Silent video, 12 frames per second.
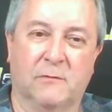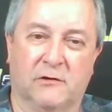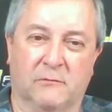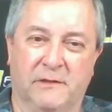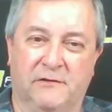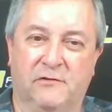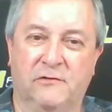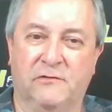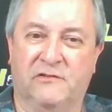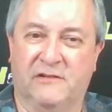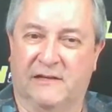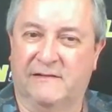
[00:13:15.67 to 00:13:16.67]
but it'll be 2
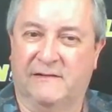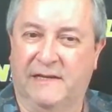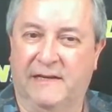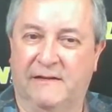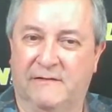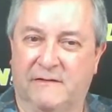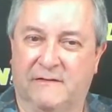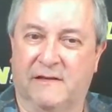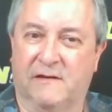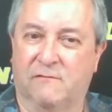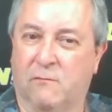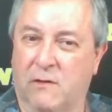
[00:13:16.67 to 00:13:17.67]
16s
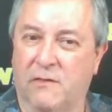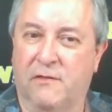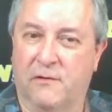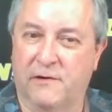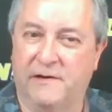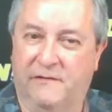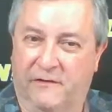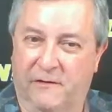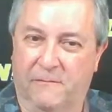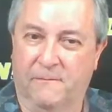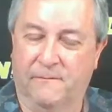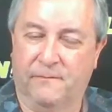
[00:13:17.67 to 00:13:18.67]
instead of 1
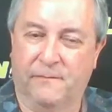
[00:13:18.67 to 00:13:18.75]
32.